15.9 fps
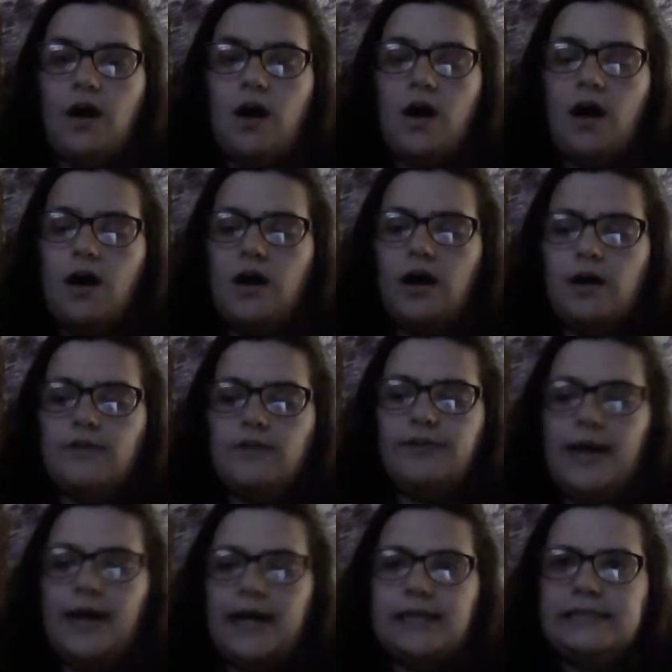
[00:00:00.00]

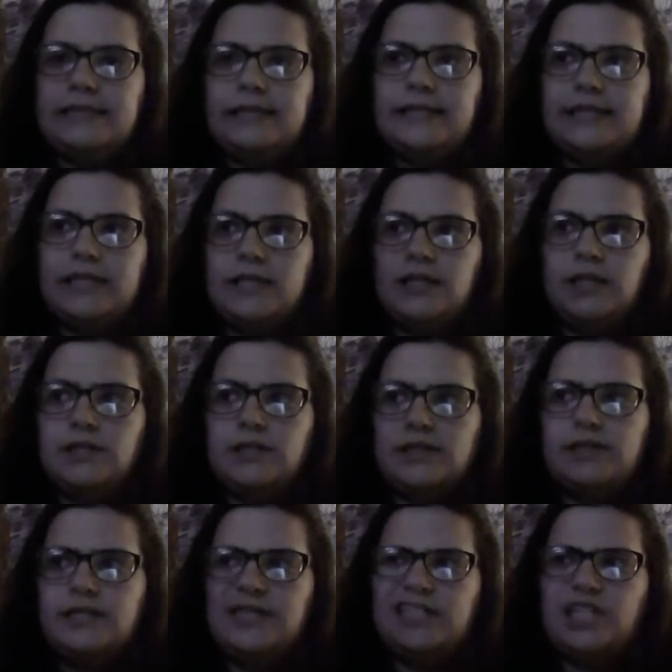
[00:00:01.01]
The
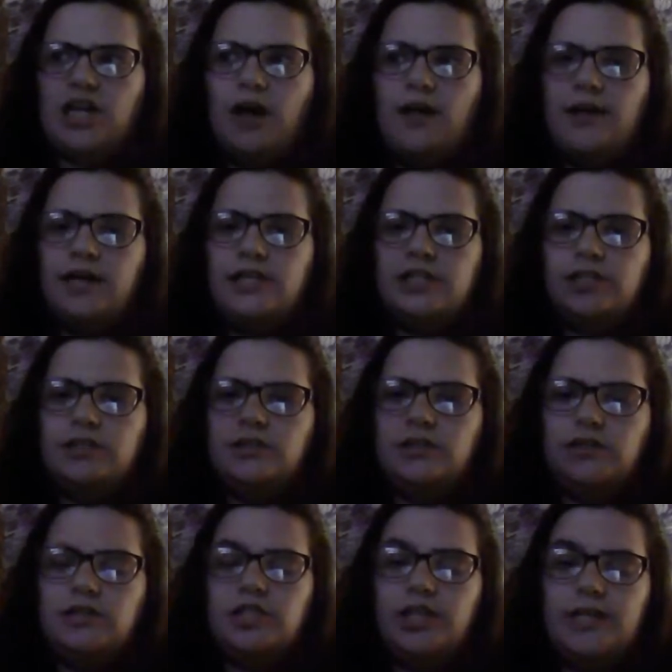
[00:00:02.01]

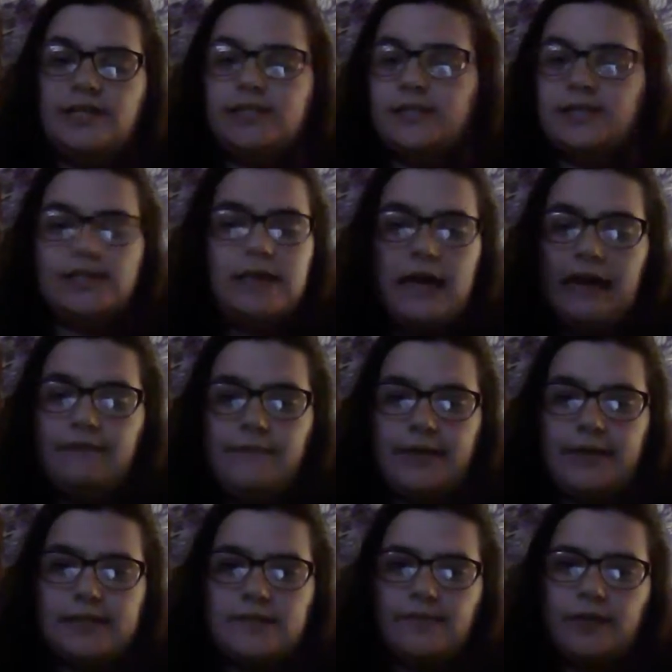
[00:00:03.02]
anesthesiologist
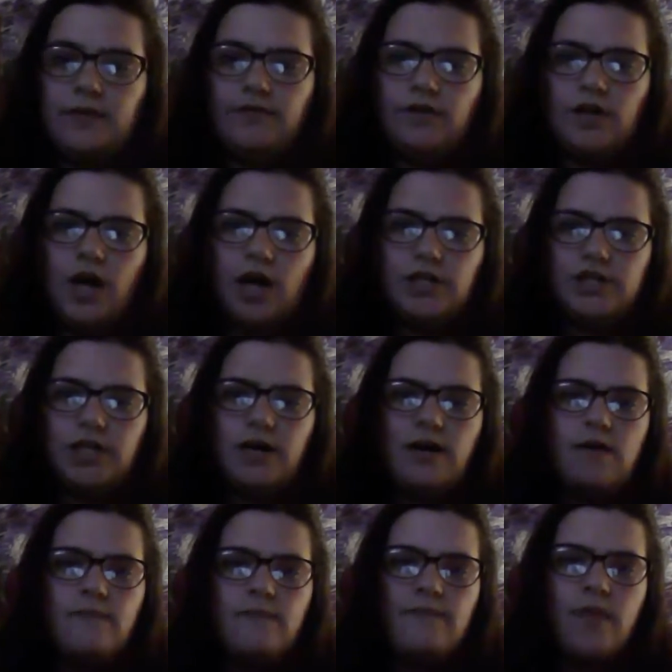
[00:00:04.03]
gave me something for
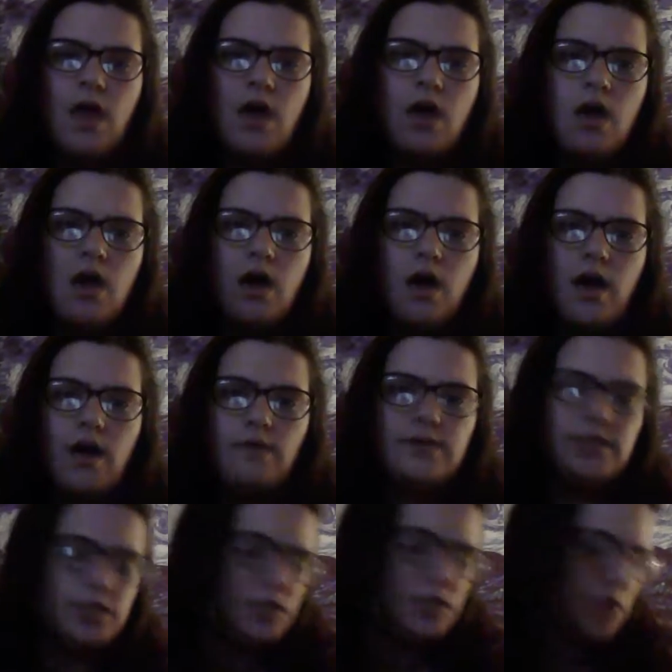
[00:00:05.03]
nausea. It
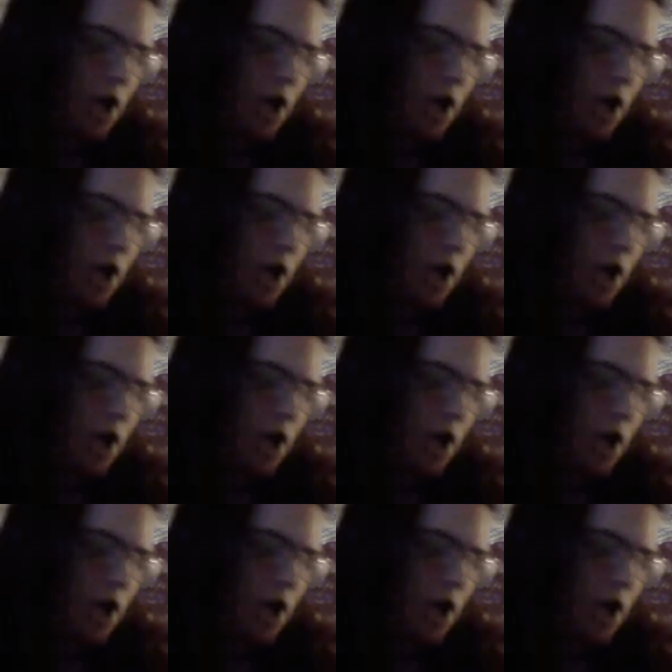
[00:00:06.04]
was a